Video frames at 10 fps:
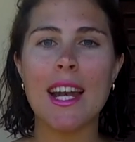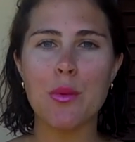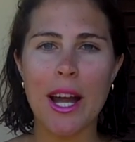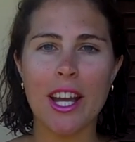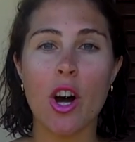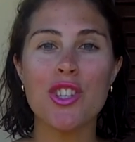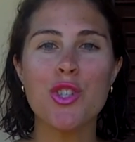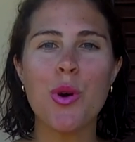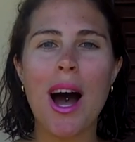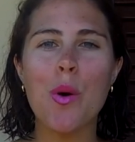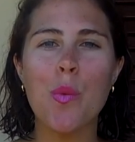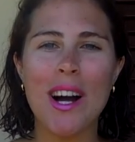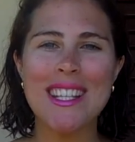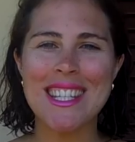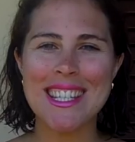Anyway, onto our
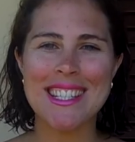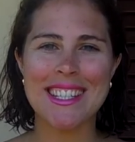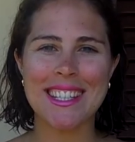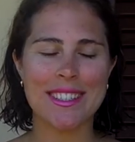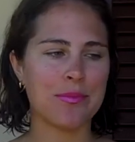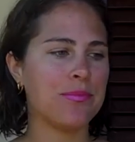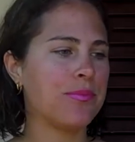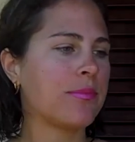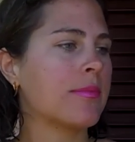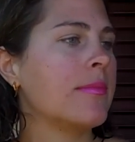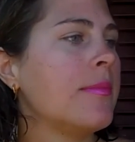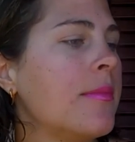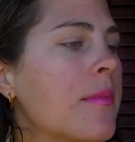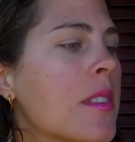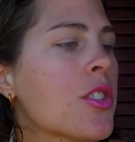wine tasting.
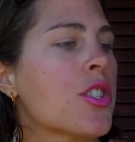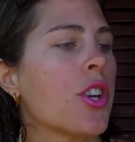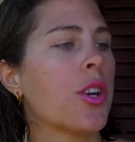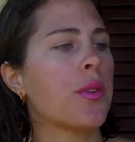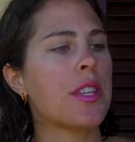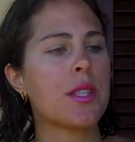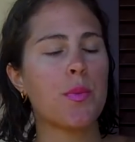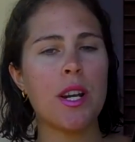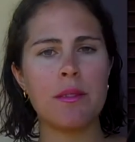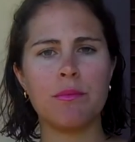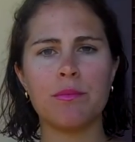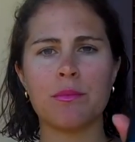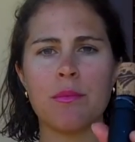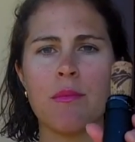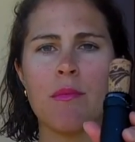So this one,
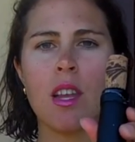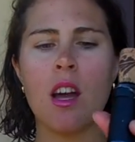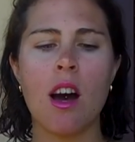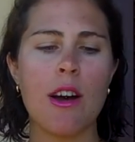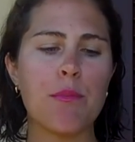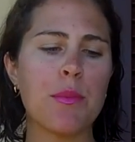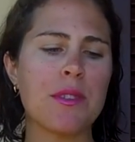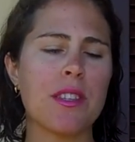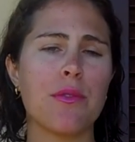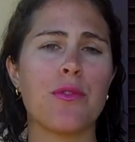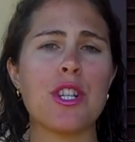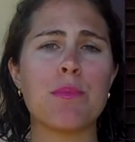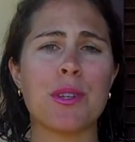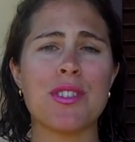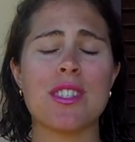I popped it in the
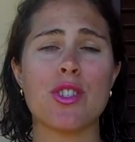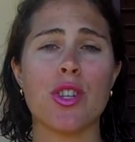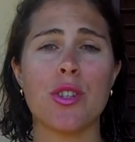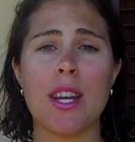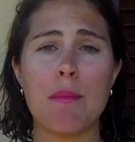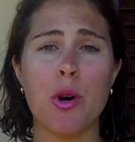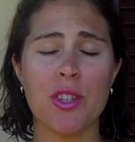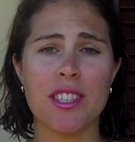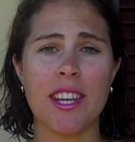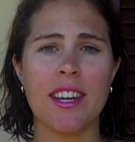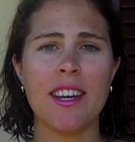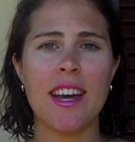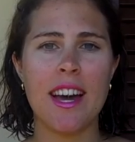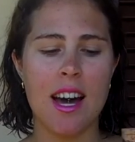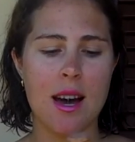fridge because it's so damn hot here.
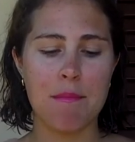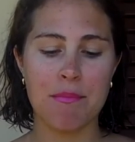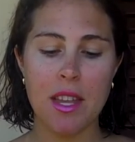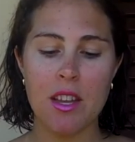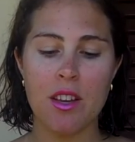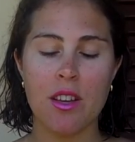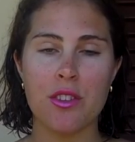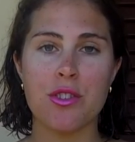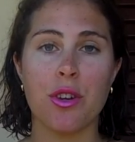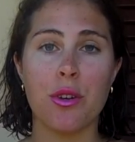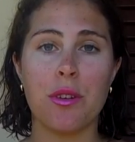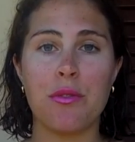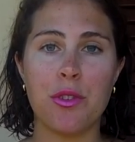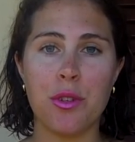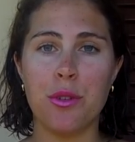Um, so
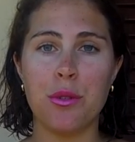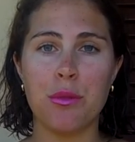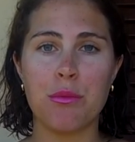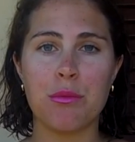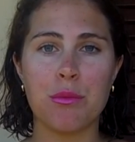if you